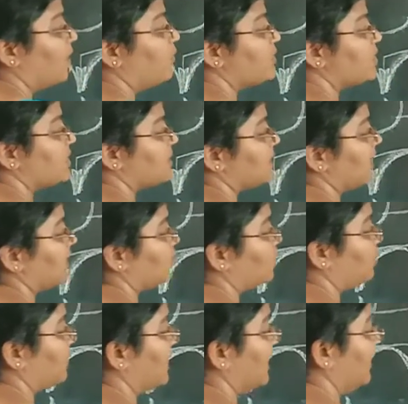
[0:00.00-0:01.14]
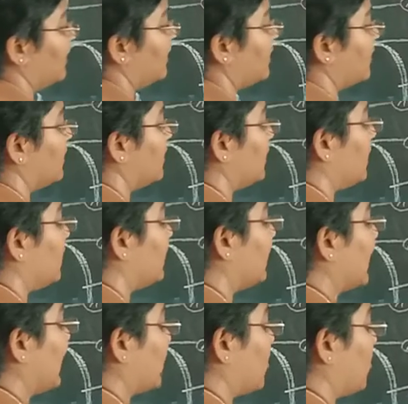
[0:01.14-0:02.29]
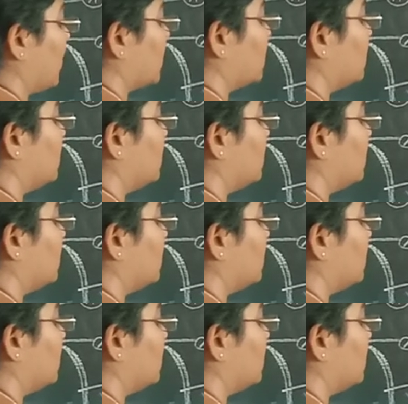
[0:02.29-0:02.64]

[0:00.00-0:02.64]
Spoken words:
which is said to be dicot.